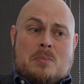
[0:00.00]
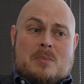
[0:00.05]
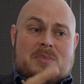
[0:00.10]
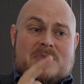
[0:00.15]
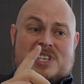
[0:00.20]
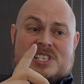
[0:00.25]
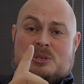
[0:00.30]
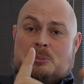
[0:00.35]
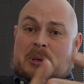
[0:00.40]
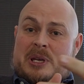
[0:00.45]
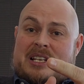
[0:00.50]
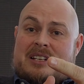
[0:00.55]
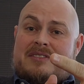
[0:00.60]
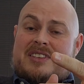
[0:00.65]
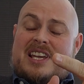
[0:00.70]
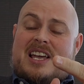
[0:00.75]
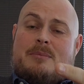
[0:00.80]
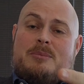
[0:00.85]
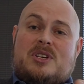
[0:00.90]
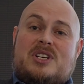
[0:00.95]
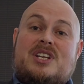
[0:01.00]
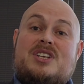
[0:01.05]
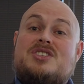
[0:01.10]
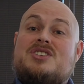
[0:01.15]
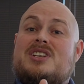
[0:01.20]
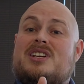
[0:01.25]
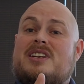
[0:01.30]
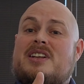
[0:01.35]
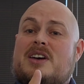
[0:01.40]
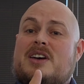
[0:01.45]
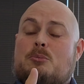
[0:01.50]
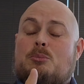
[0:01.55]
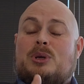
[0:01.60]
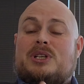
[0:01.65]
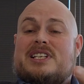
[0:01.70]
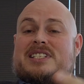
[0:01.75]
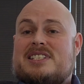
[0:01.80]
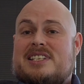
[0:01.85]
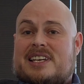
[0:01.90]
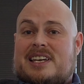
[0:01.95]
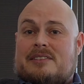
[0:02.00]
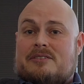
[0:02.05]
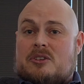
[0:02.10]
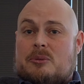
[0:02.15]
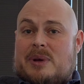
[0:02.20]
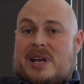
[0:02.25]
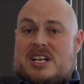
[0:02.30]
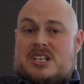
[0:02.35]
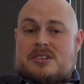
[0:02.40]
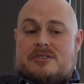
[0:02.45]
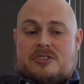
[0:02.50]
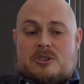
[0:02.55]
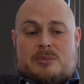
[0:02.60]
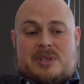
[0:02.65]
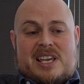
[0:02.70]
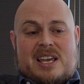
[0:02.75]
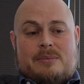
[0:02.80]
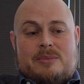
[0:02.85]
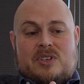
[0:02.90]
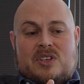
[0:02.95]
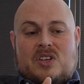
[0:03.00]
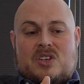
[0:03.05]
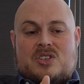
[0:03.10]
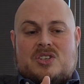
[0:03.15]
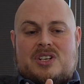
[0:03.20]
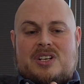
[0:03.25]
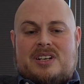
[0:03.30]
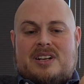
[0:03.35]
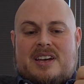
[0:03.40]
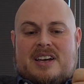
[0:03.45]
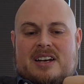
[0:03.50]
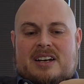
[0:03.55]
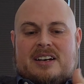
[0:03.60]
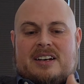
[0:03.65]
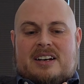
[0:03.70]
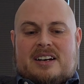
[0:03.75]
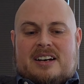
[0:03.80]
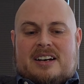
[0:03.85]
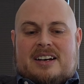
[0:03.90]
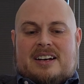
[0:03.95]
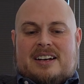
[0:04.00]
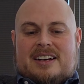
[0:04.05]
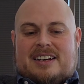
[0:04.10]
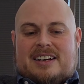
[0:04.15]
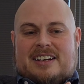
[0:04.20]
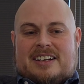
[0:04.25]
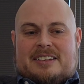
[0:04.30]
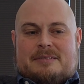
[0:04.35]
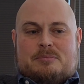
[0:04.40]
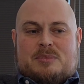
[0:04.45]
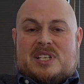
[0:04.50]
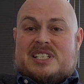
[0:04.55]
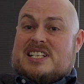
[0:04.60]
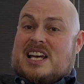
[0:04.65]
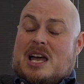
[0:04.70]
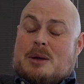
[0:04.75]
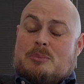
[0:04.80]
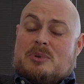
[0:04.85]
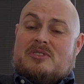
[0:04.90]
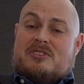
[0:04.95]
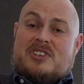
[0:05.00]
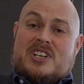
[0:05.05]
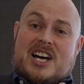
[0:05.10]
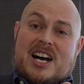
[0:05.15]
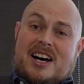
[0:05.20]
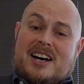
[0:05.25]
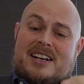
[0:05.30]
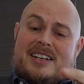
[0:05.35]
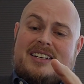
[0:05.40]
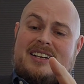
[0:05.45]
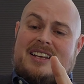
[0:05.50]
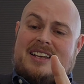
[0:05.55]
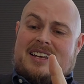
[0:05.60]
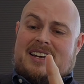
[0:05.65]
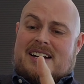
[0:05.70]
the speed of the ammunition, ballistic information from the ammunition, the type of gun,